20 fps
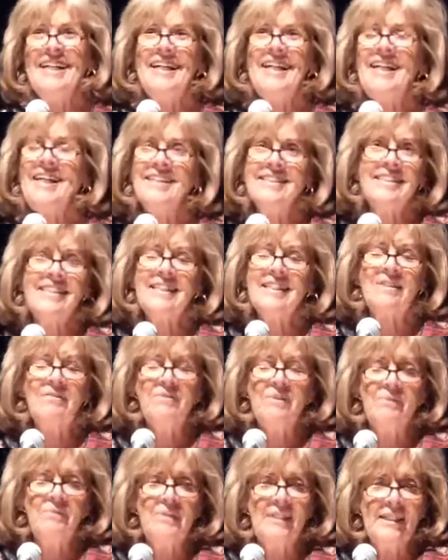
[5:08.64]
He doesn't come
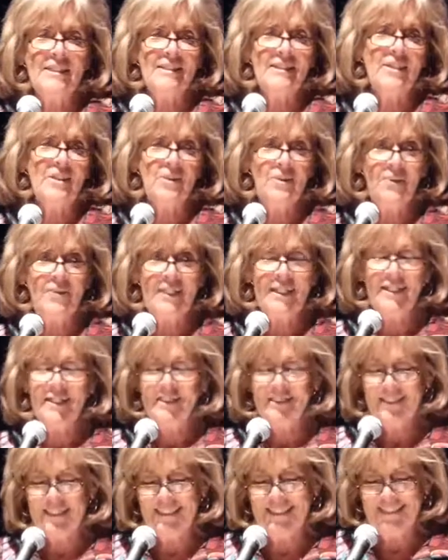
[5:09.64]
from Nelson, who
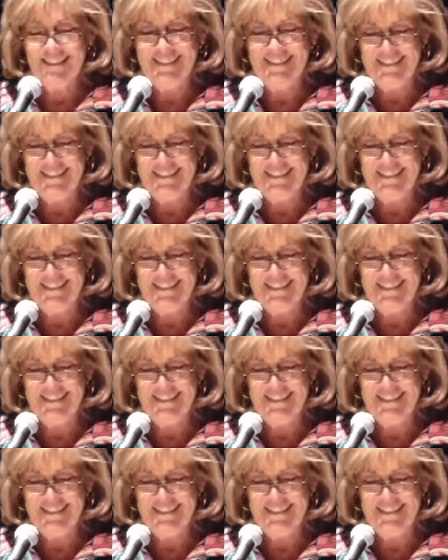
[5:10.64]
cares? The